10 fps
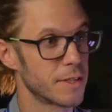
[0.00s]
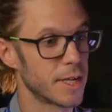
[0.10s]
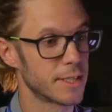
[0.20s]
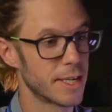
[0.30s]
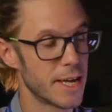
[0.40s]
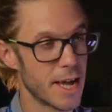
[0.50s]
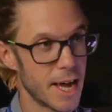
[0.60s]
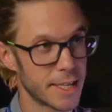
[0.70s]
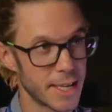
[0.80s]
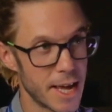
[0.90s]
been that
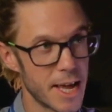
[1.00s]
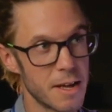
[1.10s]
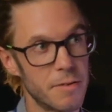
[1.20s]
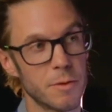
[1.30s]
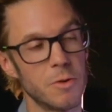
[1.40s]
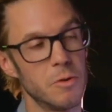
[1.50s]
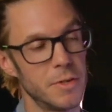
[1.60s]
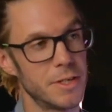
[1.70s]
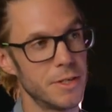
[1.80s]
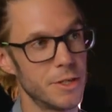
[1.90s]
at every
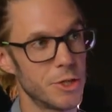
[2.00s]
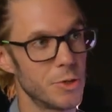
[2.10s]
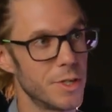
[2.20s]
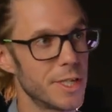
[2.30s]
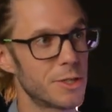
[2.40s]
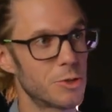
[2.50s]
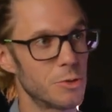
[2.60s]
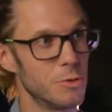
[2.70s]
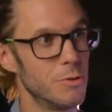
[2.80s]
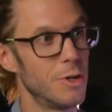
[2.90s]
moment you need
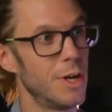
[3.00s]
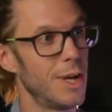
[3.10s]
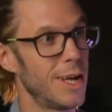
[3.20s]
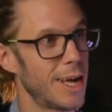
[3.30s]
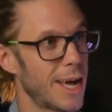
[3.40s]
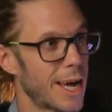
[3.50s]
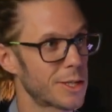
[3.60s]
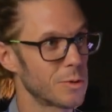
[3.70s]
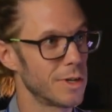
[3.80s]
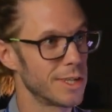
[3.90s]
to
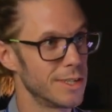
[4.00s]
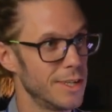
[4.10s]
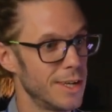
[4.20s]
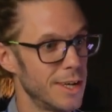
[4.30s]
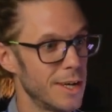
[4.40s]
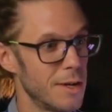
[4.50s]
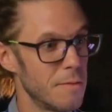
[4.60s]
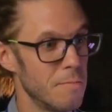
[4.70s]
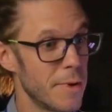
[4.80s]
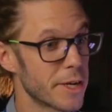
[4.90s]
actually
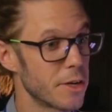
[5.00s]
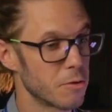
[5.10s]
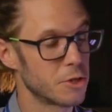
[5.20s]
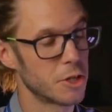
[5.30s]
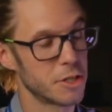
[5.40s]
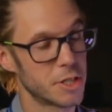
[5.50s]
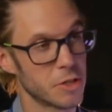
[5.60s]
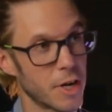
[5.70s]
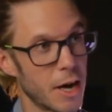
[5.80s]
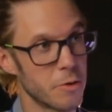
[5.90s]
make your own
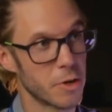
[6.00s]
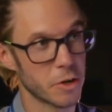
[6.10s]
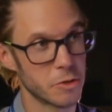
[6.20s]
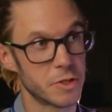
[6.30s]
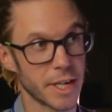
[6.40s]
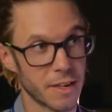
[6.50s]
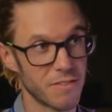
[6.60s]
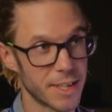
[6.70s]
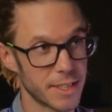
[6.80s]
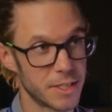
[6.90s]
choices on how you're going to take
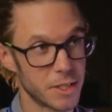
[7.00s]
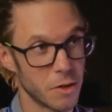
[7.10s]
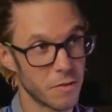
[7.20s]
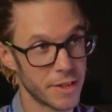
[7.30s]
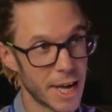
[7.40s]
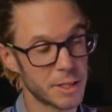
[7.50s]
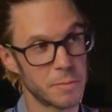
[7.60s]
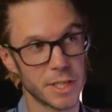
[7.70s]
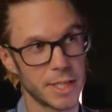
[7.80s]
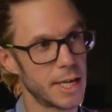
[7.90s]
advantage of
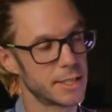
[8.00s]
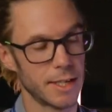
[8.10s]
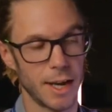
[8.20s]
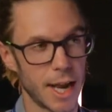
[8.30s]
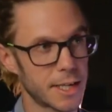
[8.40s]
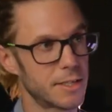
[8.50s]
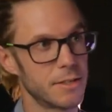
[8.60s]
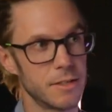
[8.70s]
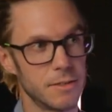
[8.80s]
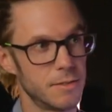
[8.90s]
that precise
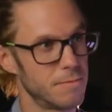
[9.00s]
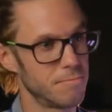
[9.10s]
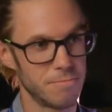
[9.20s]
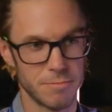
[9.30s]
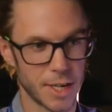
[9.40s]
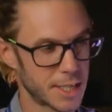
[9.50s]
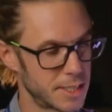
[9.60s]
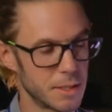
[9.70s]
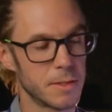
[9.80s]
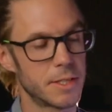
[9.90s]
lecture,
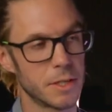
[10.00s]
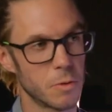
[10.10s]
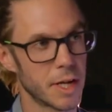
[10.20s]
activity,